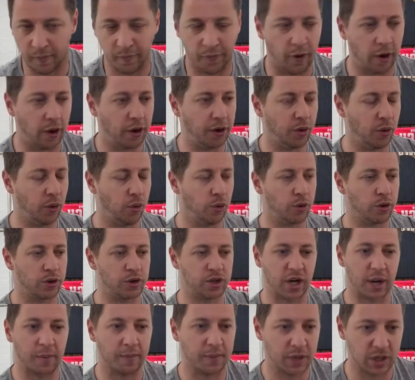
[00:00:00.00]
final or a
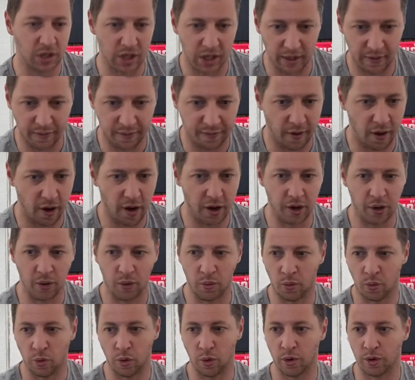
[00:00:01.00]
Champions League
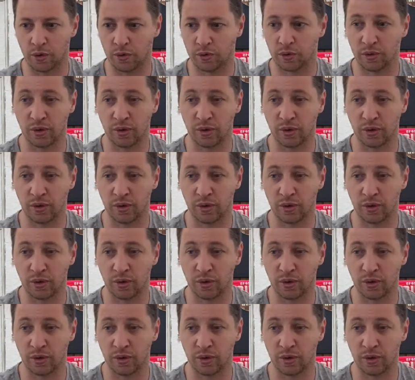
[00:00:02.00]
final or